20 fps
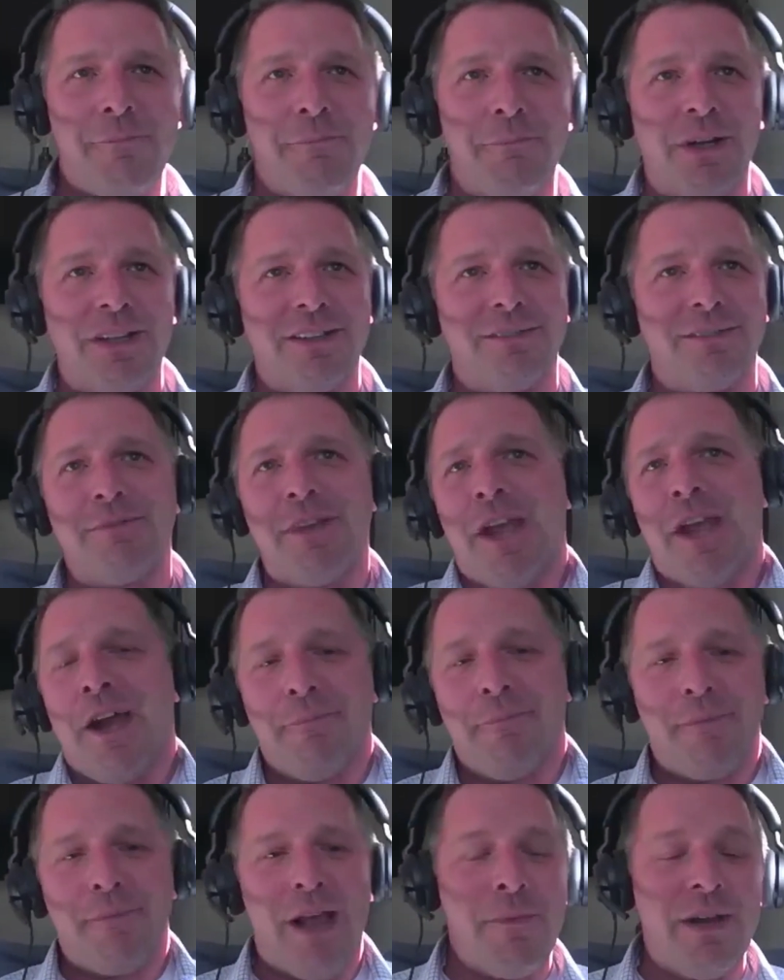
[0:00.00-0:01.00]
But yeah,
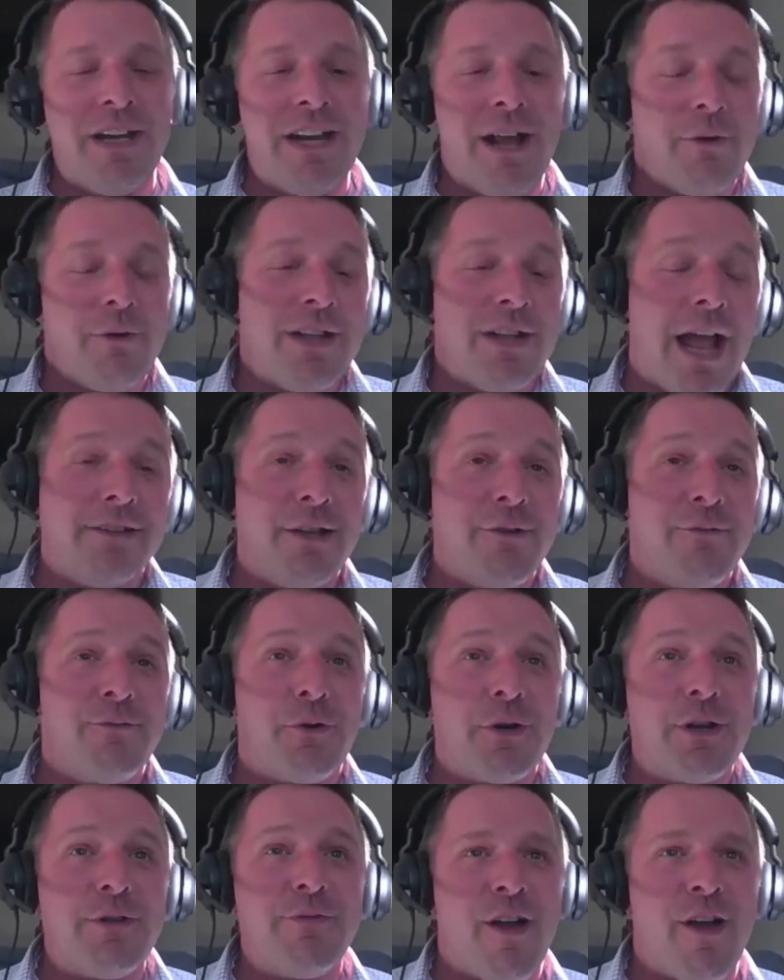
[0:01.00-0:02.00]
I mean, I lived
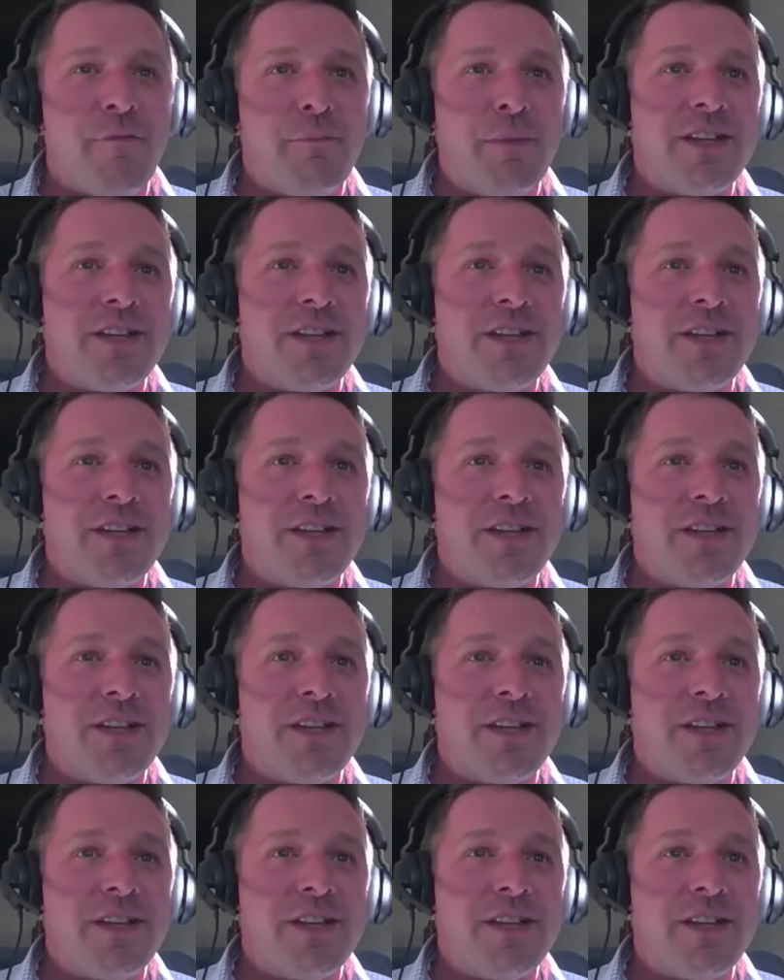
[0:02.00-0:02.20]
45